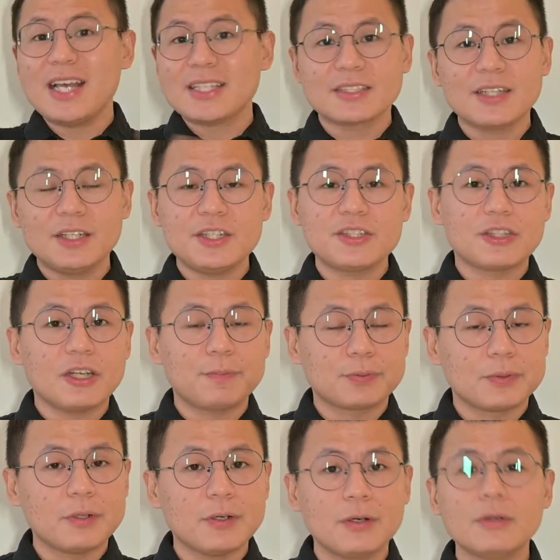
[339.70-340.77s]
S19J
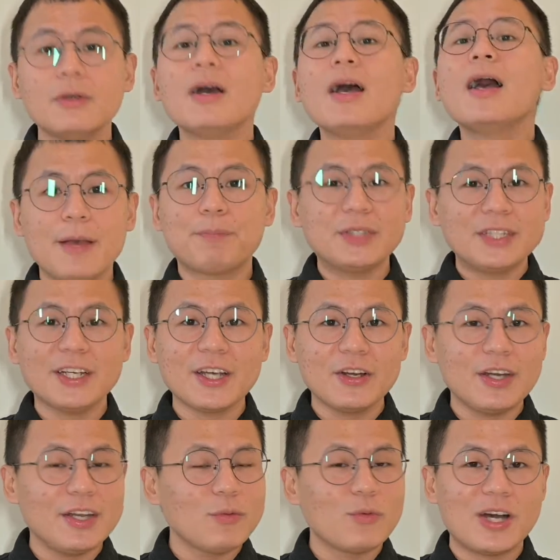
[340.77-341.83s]
Pro,
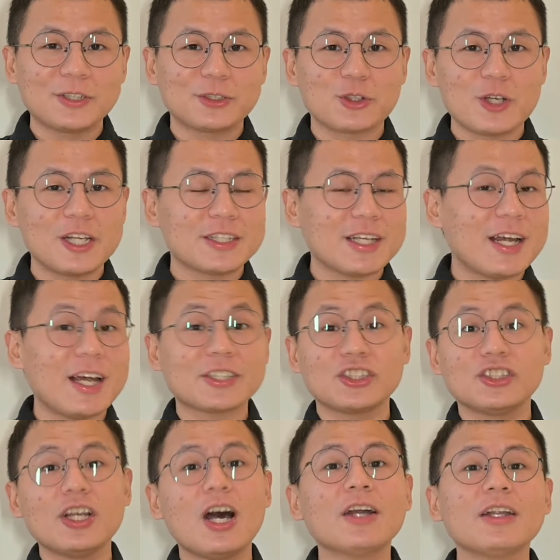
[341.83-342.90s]
particularly 120TH,
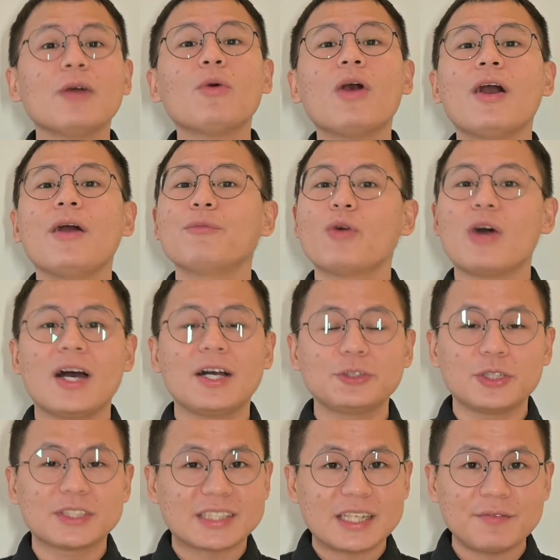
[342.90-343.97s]
and not on
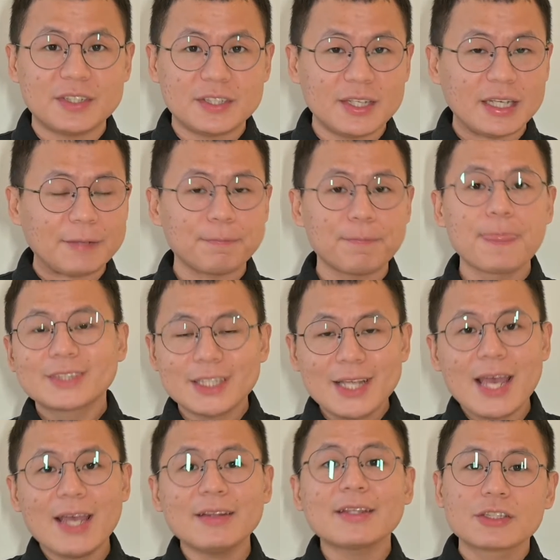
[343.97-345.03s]
117.
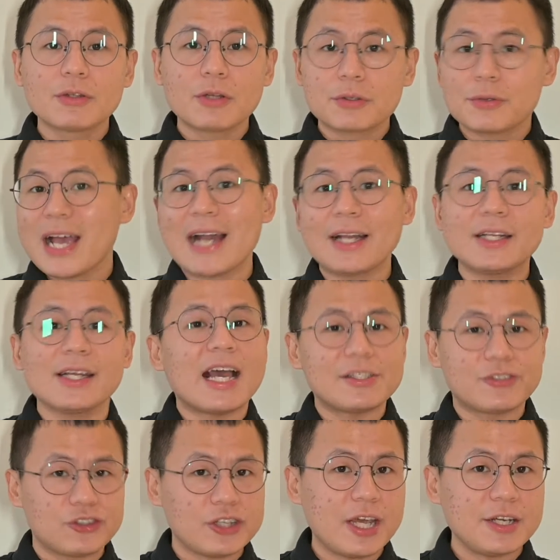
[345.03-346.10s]
Today, the reality
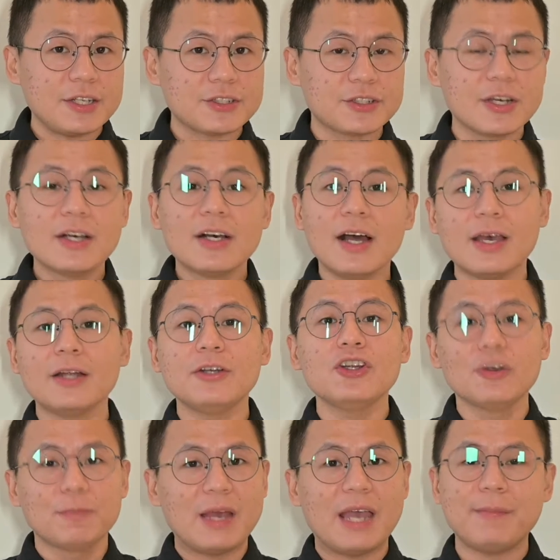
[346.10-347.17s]
has changed. A
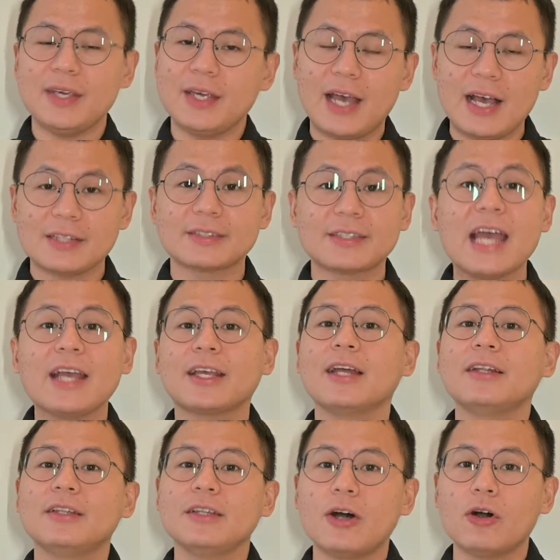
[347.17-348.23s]
new baby has
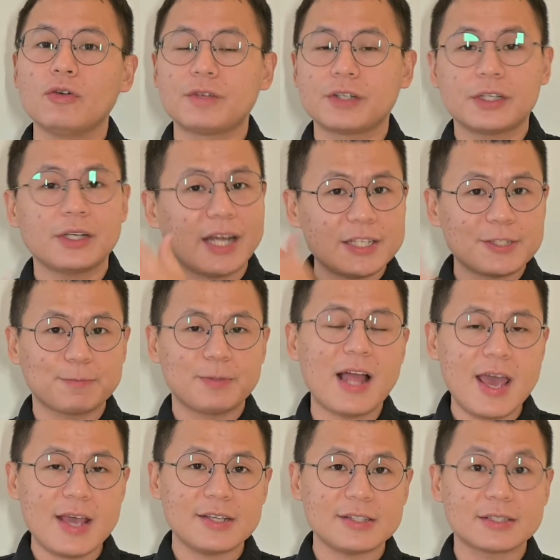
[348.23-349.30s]
taken over his
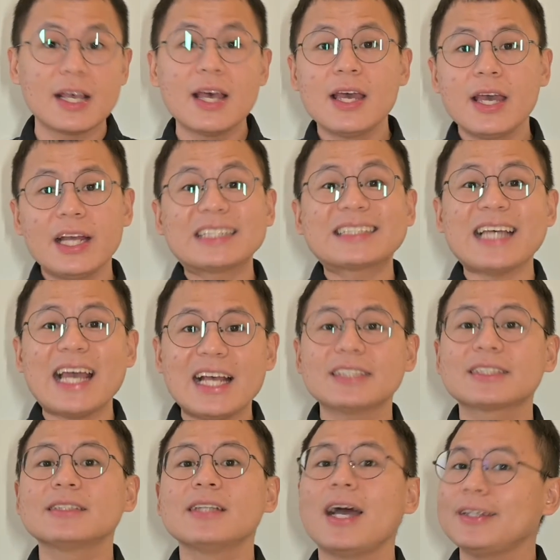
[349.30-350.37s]
place. It's
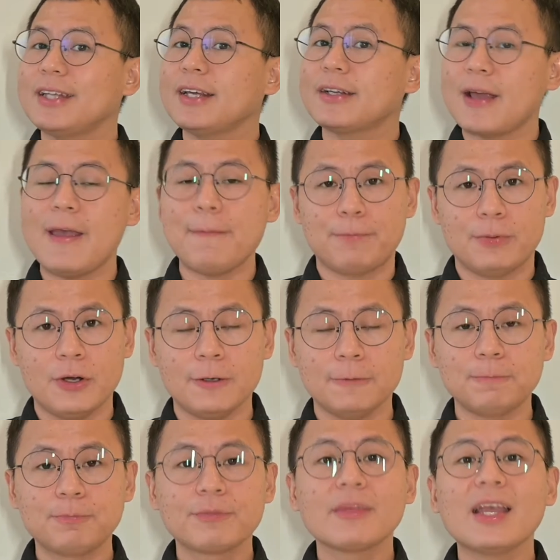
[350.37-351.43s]
S19K Pro.
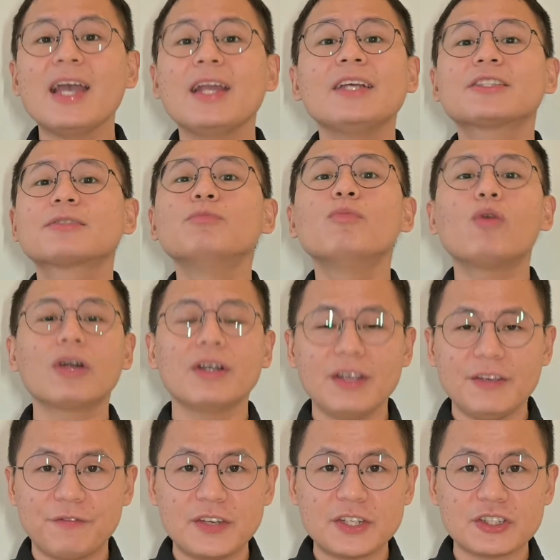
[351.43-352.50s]
It is more
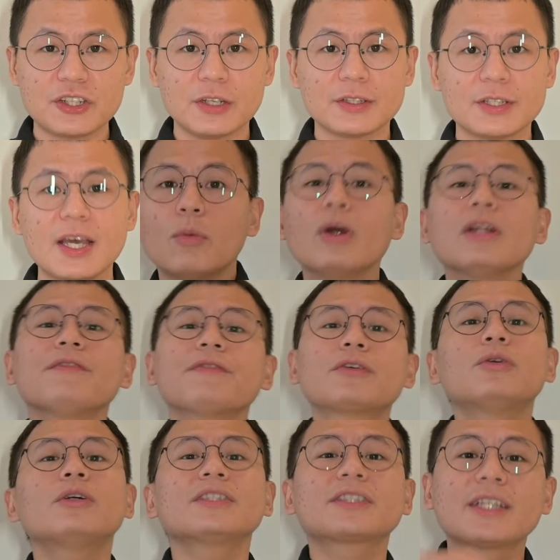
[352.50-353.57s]
efficient. Well, of
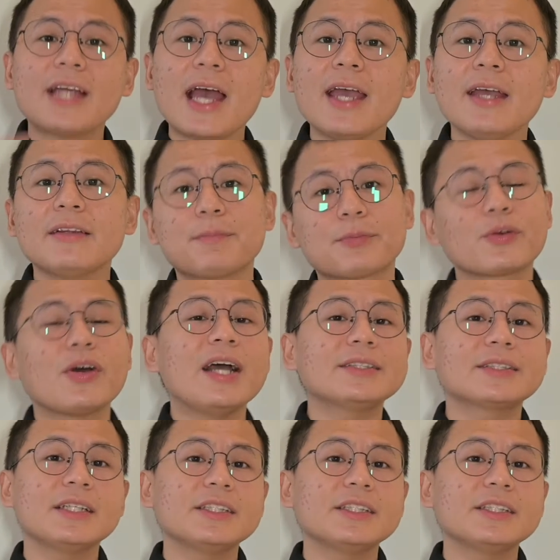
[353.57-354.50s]
course, today the price